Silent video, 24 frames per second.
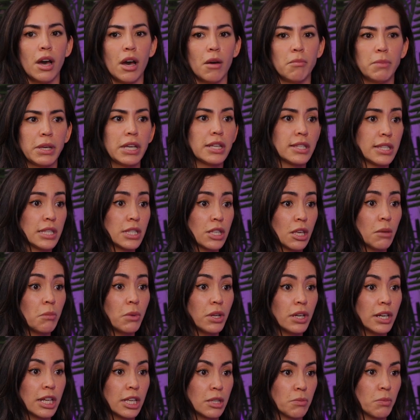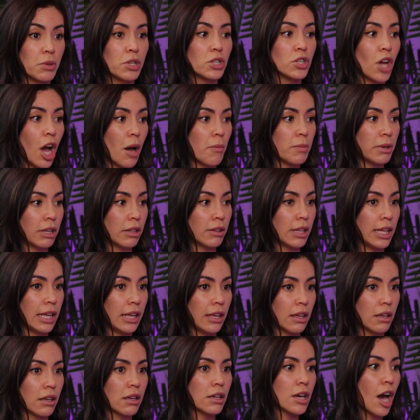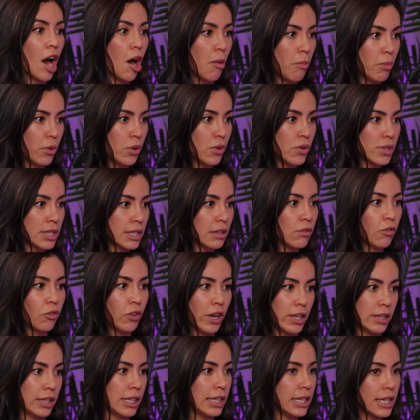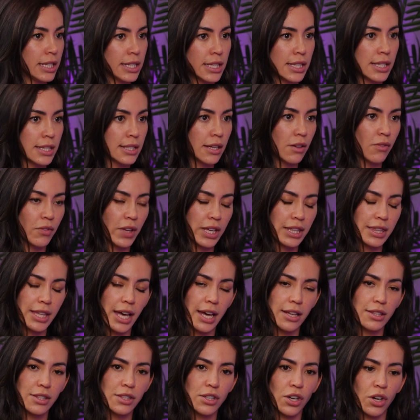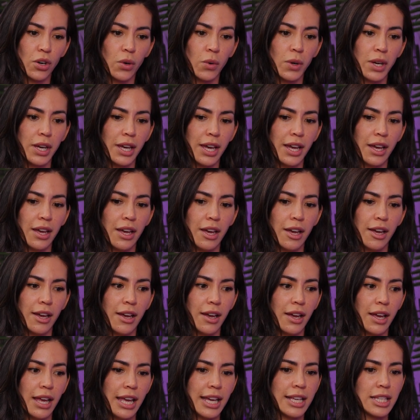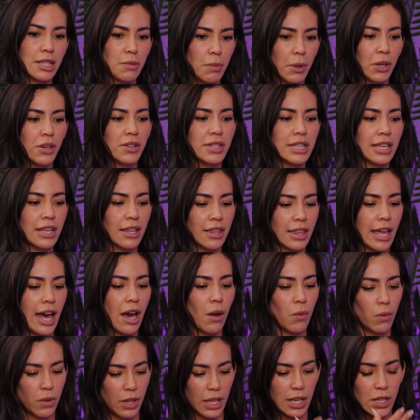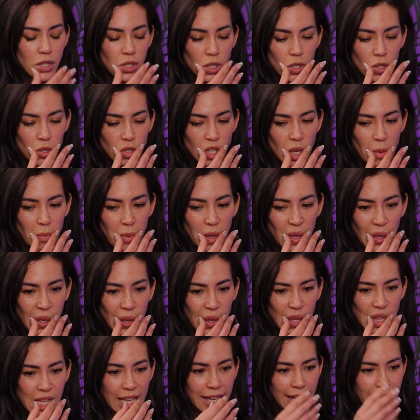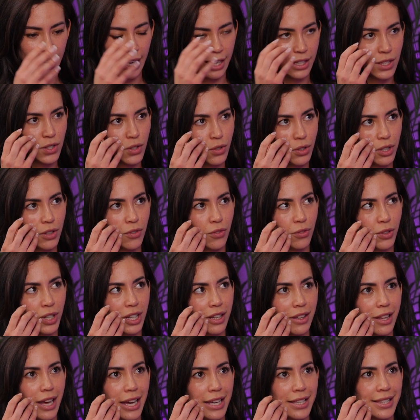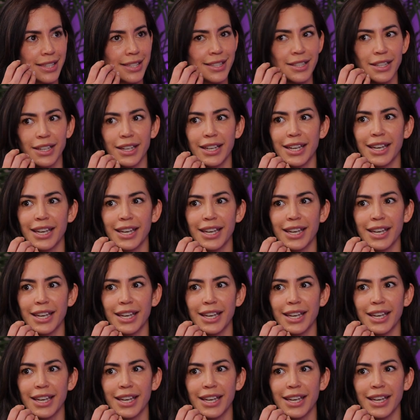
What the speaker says: Because this community is predominantly couples and friendliness and stuff like that. So experiencing that relationship, and then I sort of realized